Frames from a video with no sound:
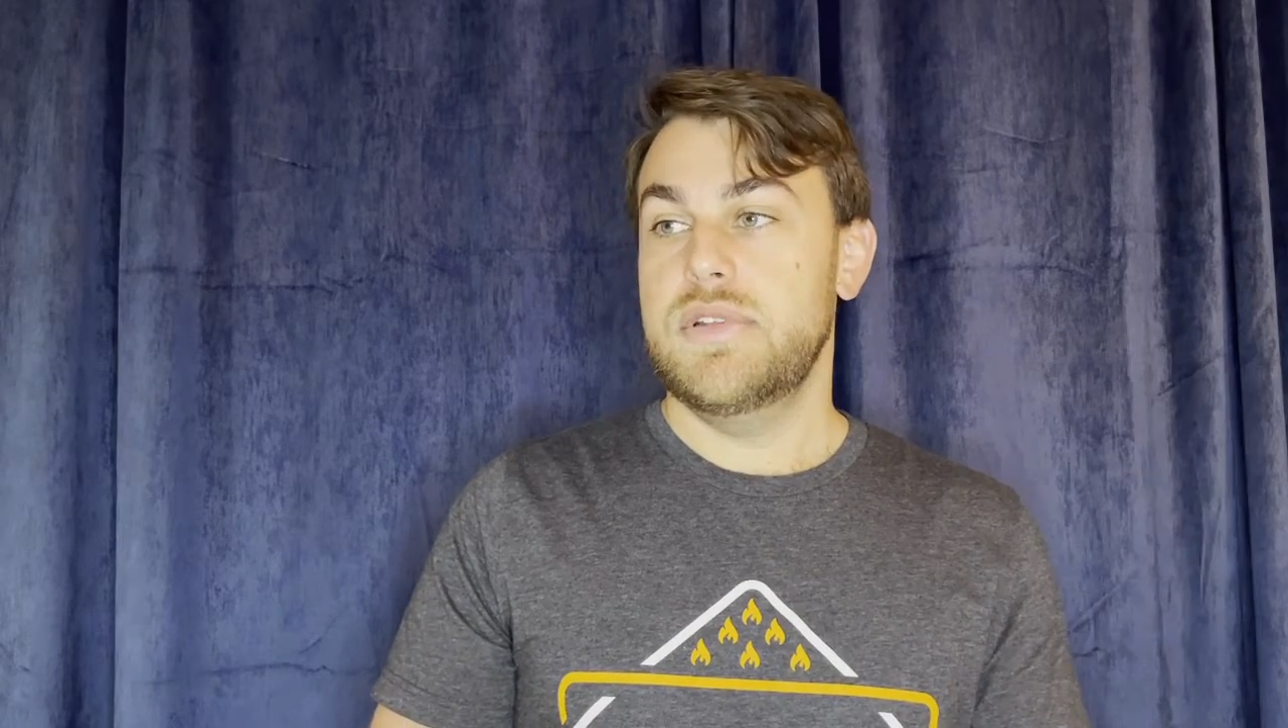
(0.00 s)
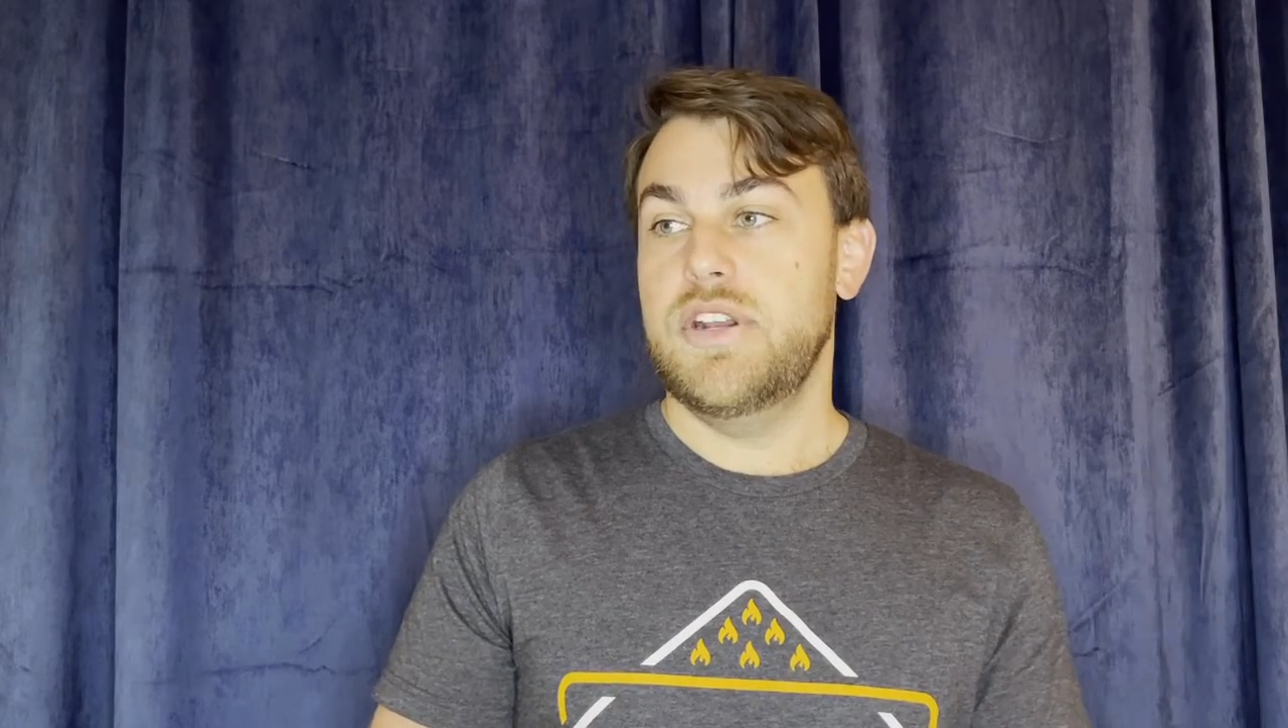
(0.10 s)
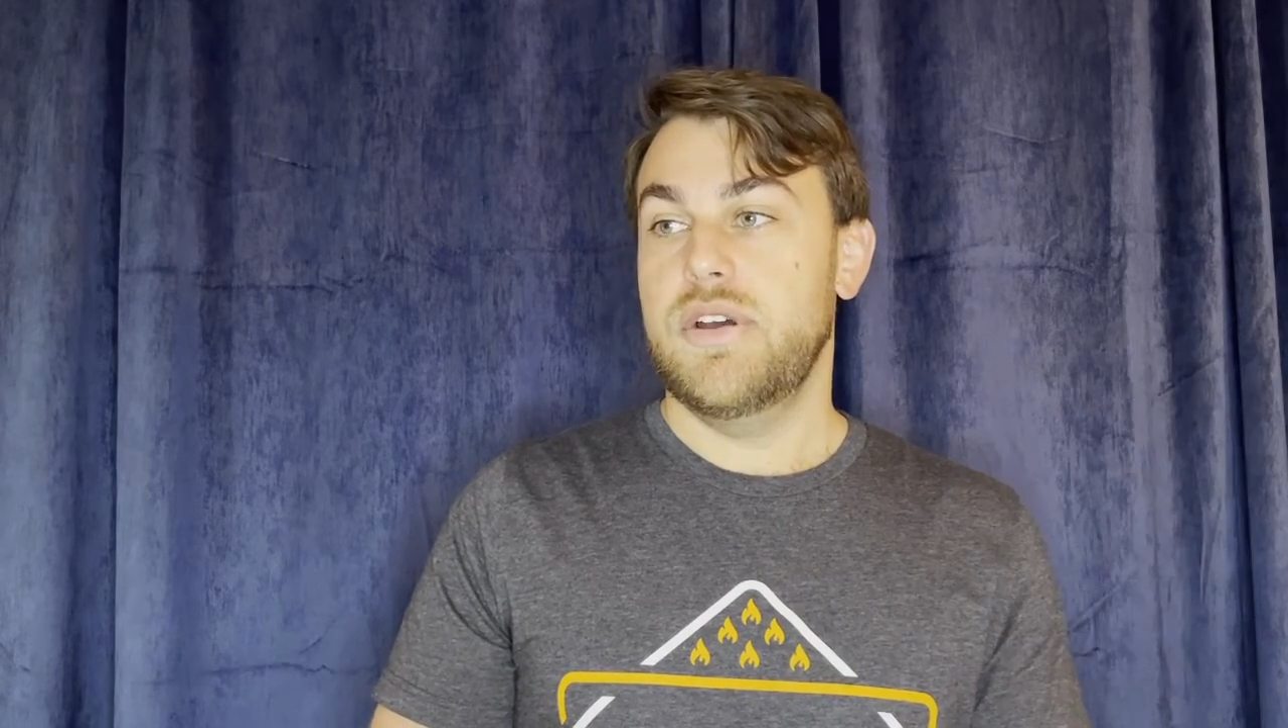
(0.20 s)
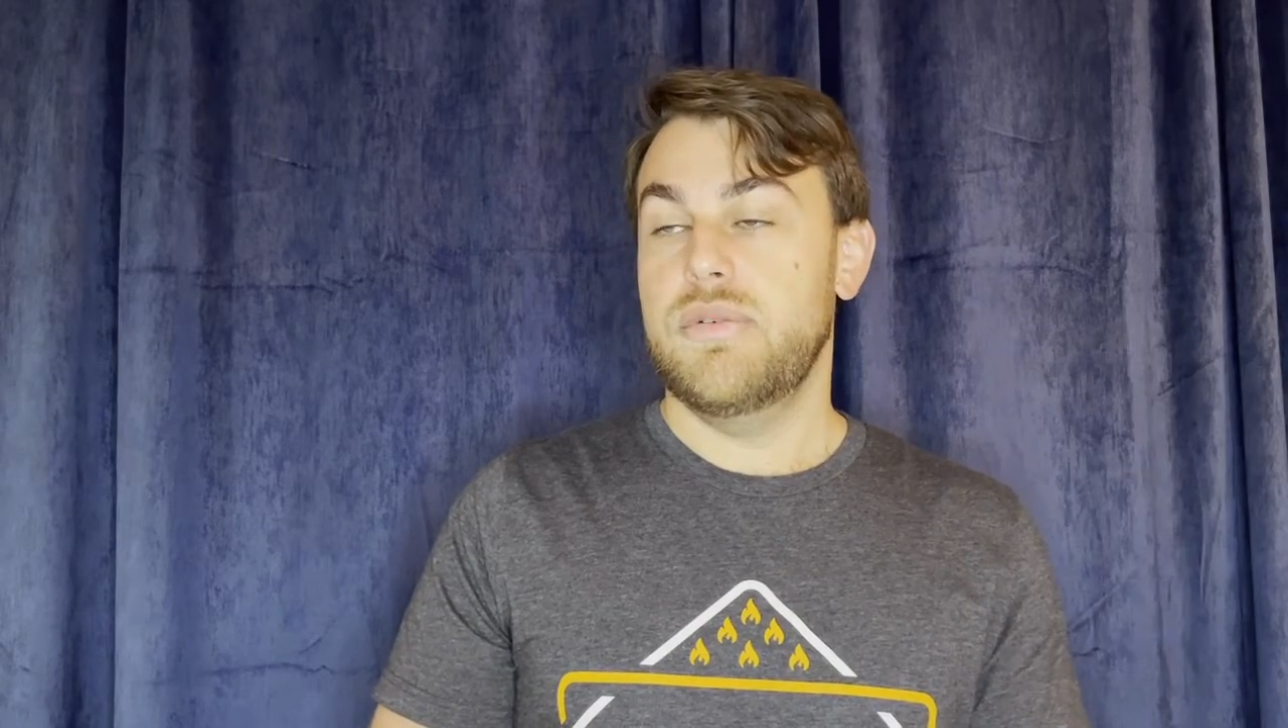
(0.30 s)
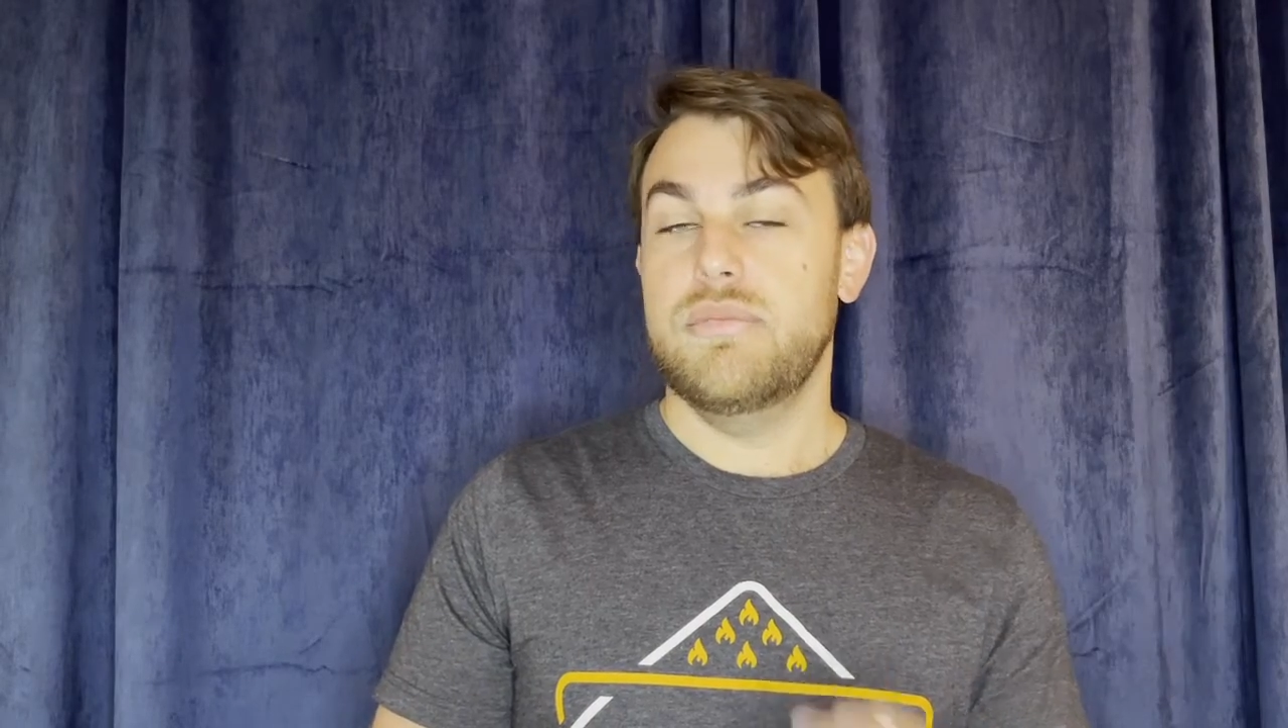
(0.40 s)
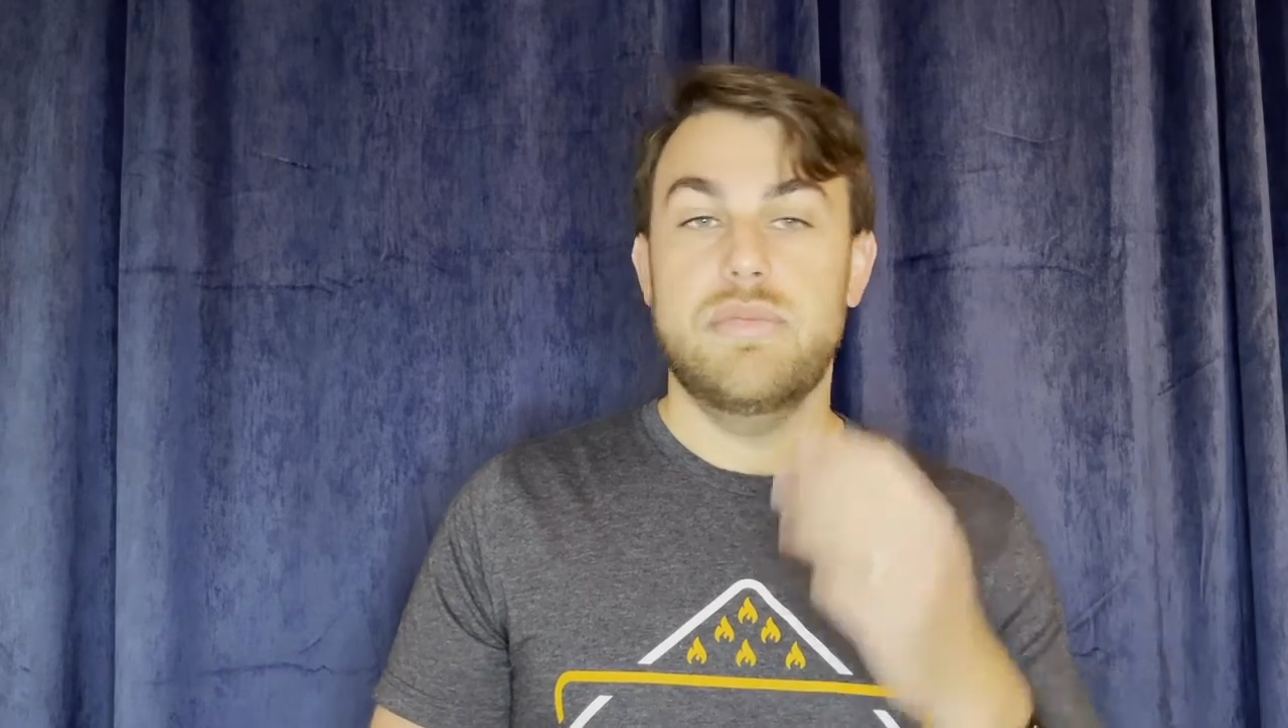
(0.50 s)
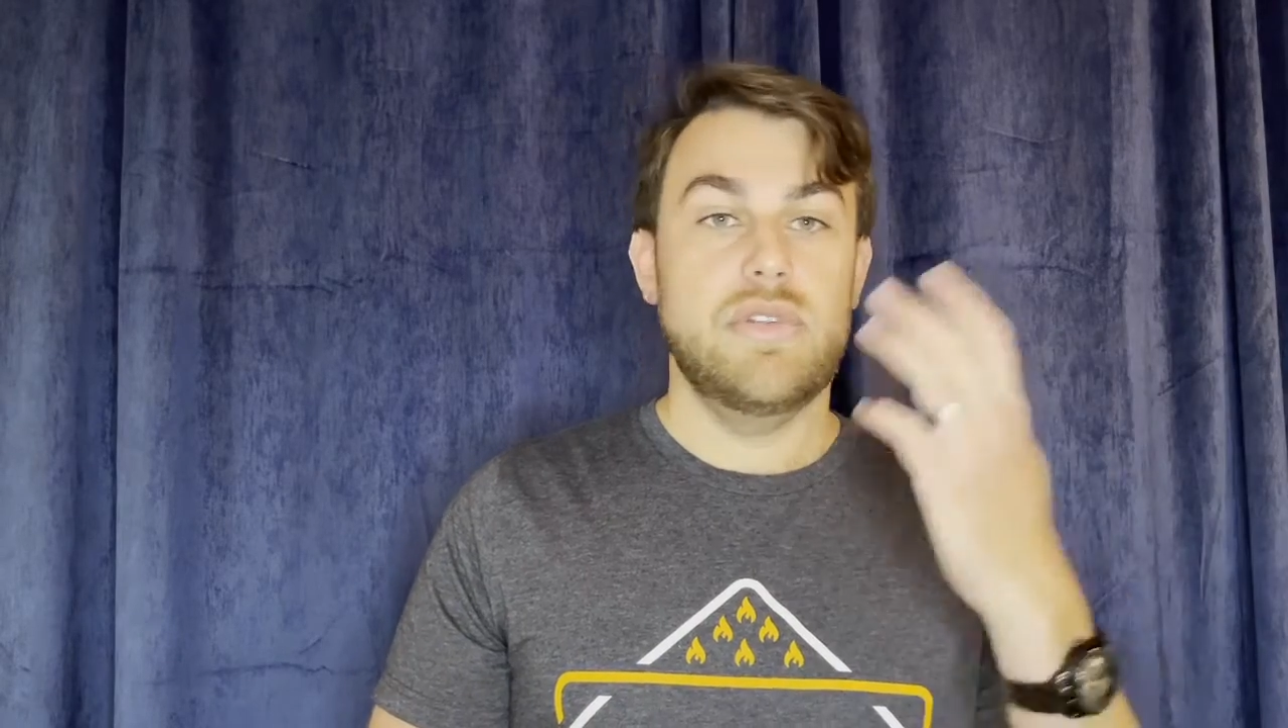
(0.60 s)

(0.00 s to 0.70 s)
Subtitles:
you know,